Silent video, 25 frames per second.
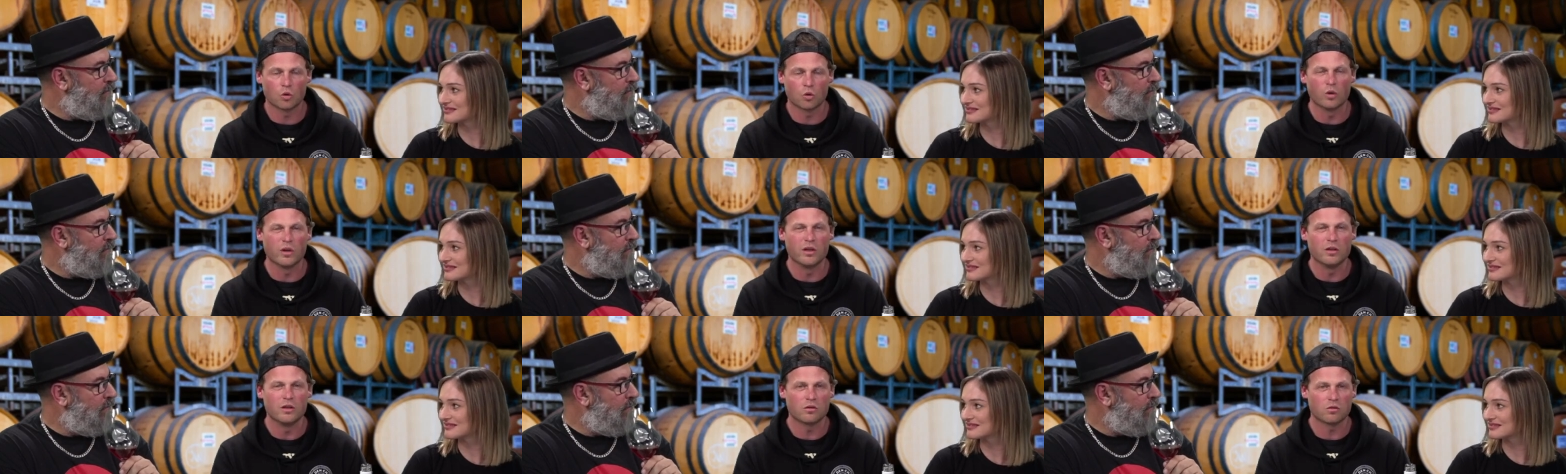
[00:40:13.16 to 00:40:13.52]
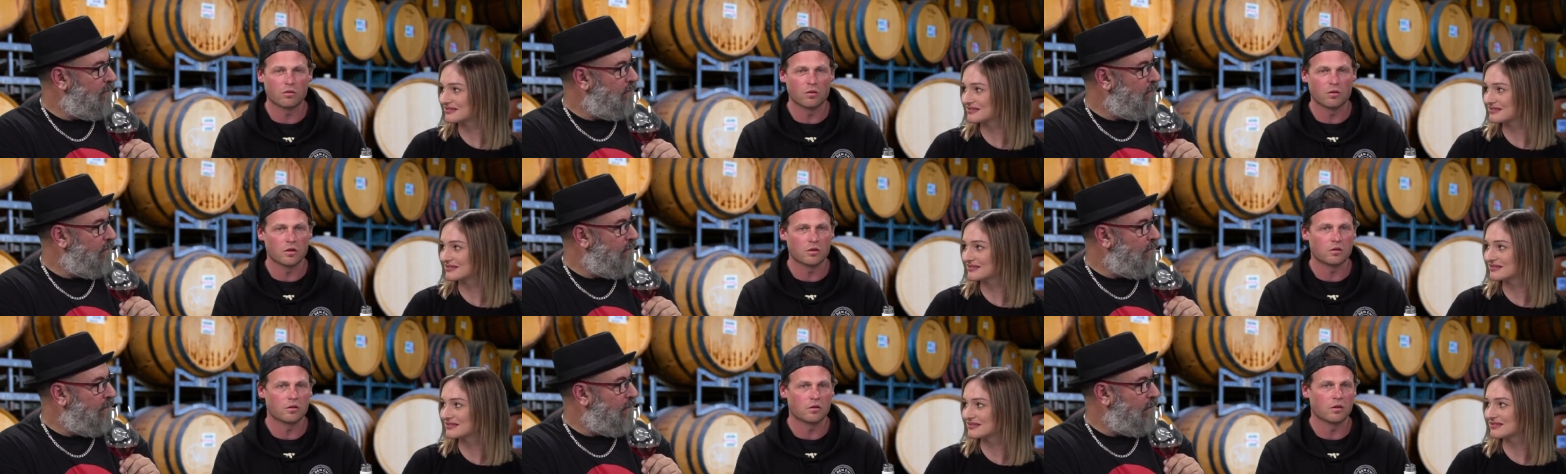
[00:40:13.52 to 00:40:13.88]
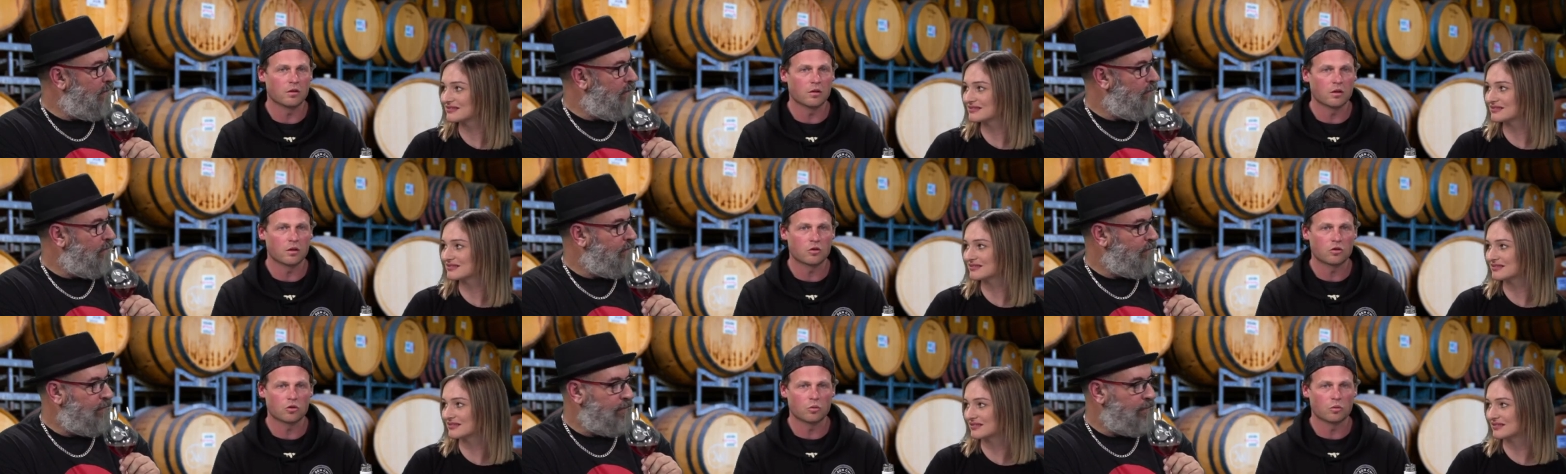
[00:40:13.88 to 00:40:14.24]
Speaker 1: or
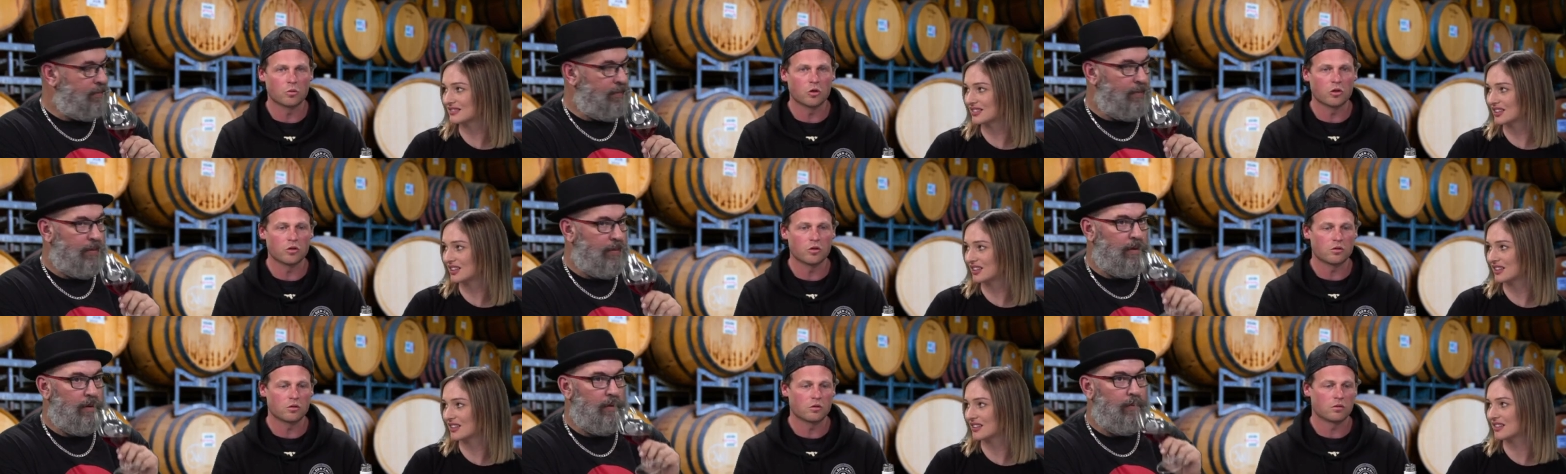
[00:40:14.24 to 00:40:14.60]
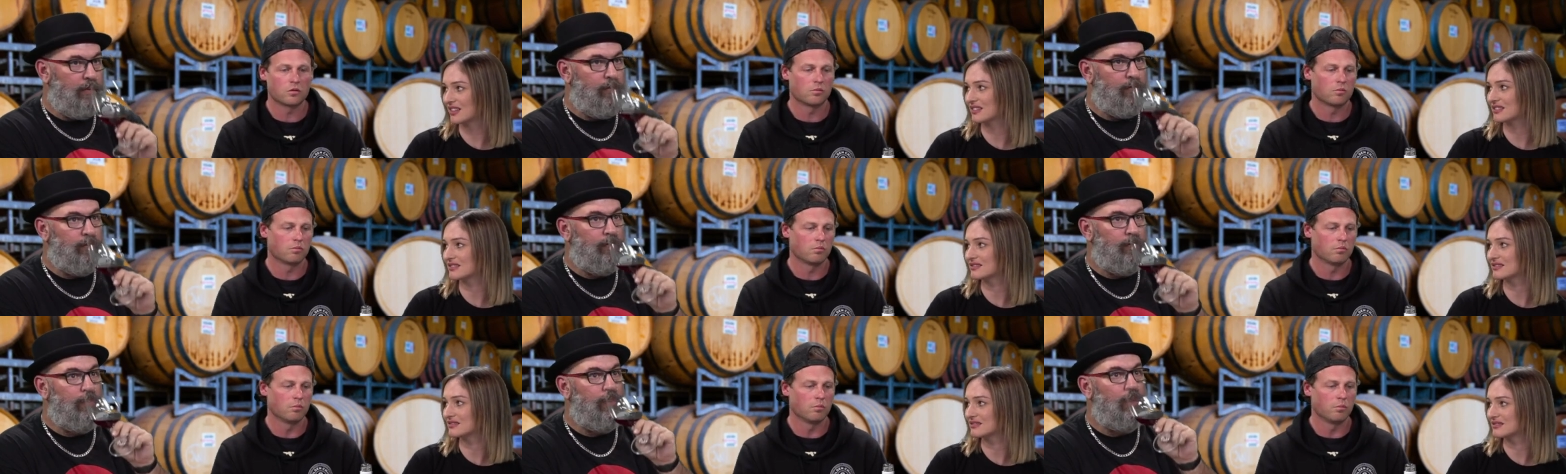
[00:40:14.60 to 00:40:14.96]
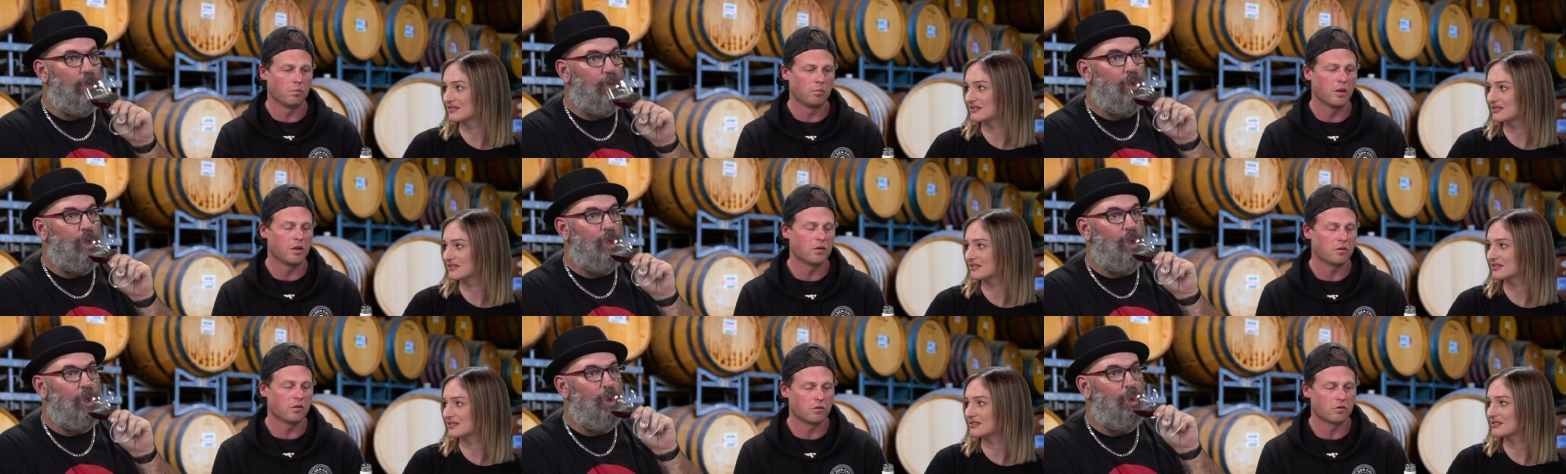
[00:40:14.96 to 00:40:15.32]
interesting, that's almost
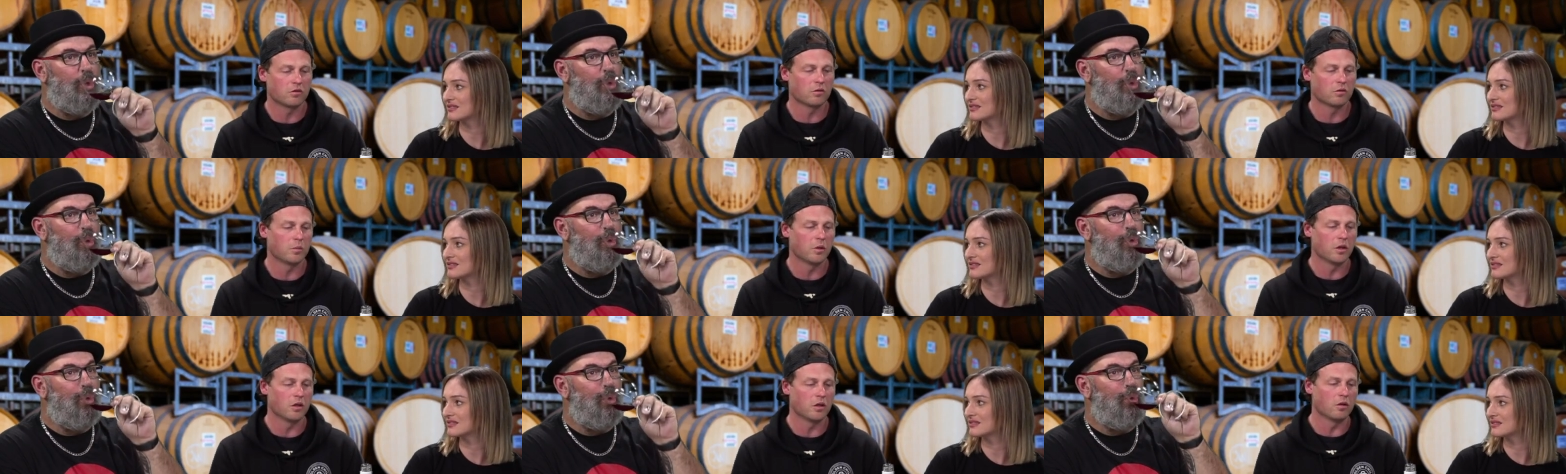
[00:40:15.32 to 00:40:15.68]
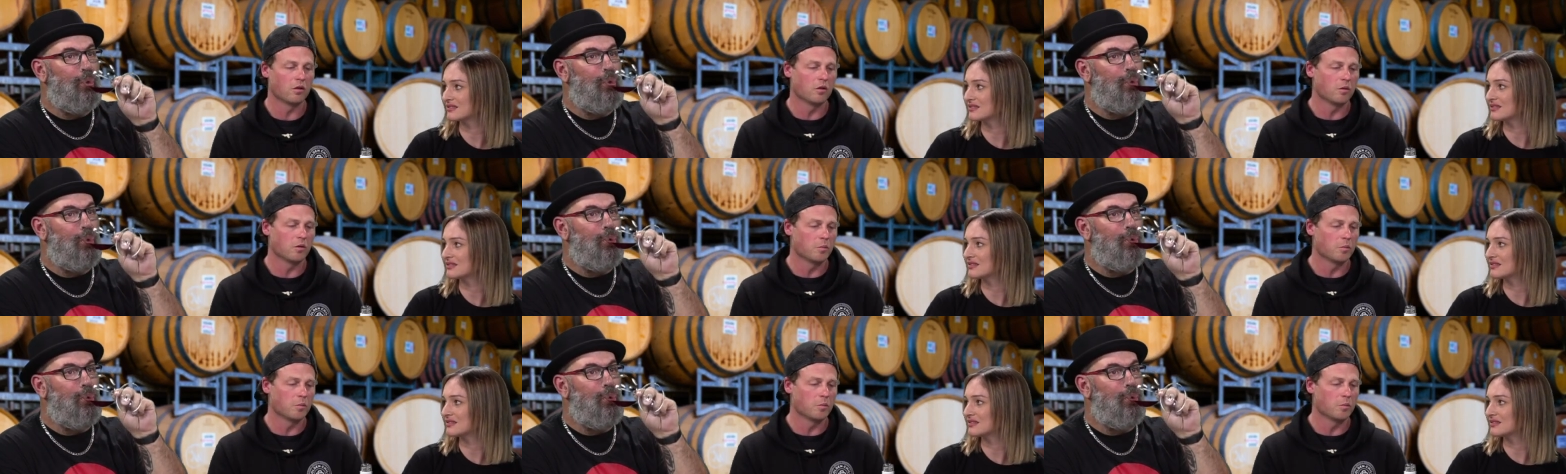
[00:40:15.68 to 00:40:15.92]
better to me than